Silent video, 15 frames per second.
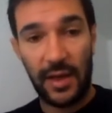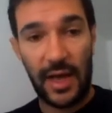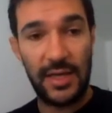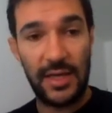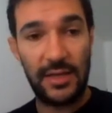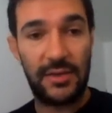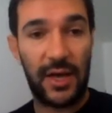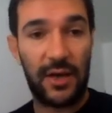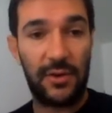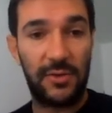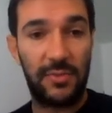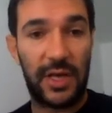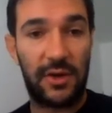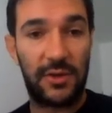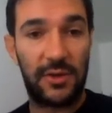And
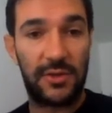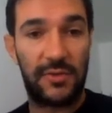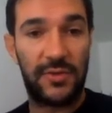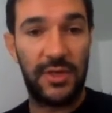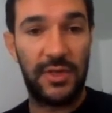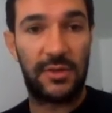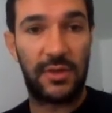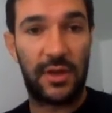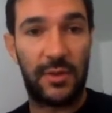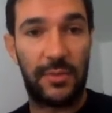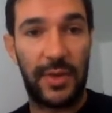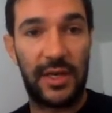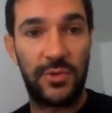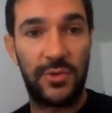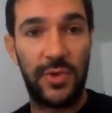second, because of this,
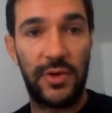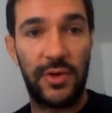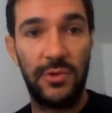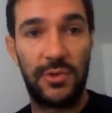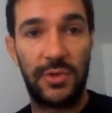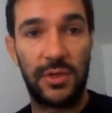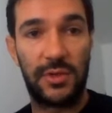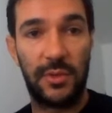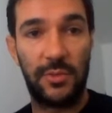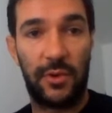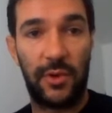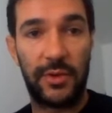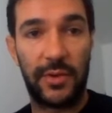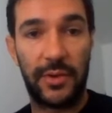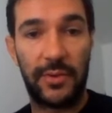because we are using
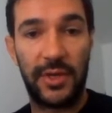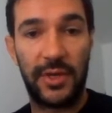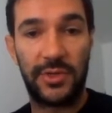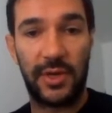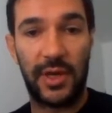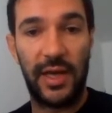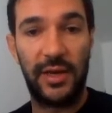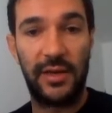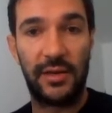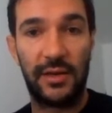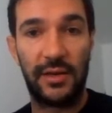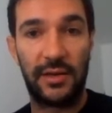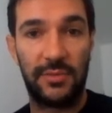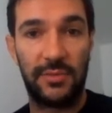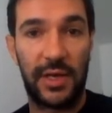symbolic regression
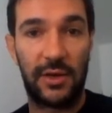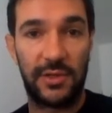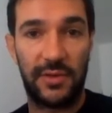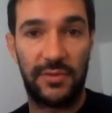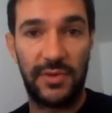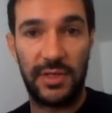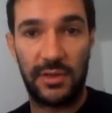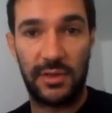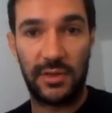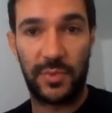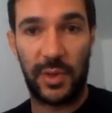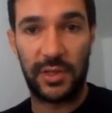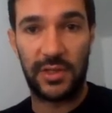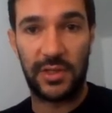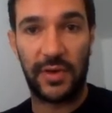and because of this
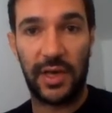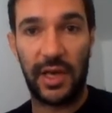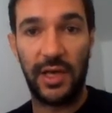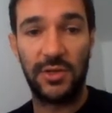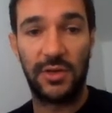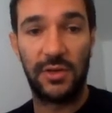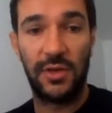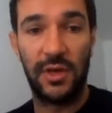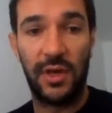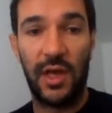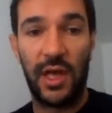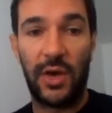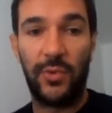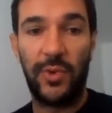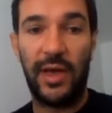sparsification,
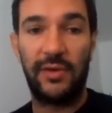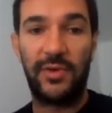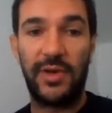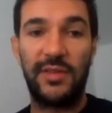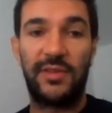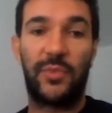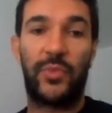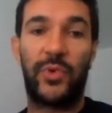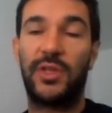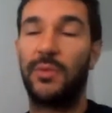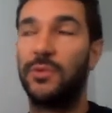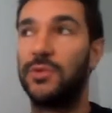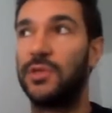we have an interpretable